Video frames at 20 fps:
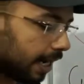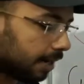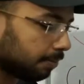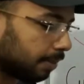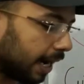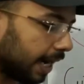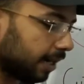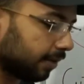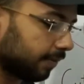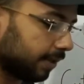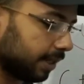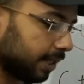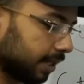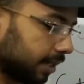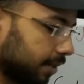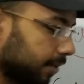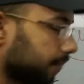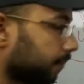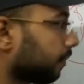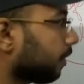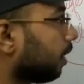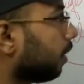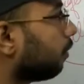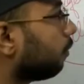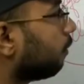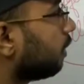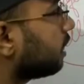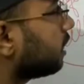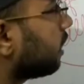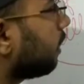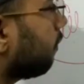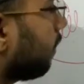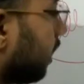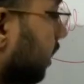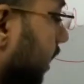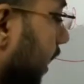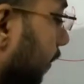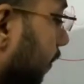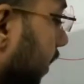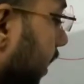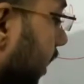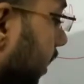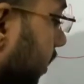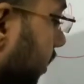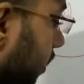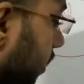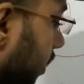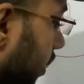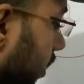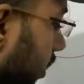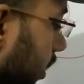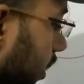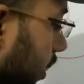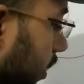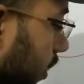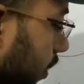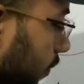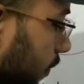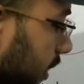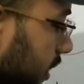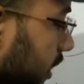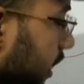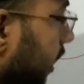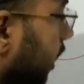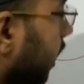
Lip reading: and bind with it with some receptors which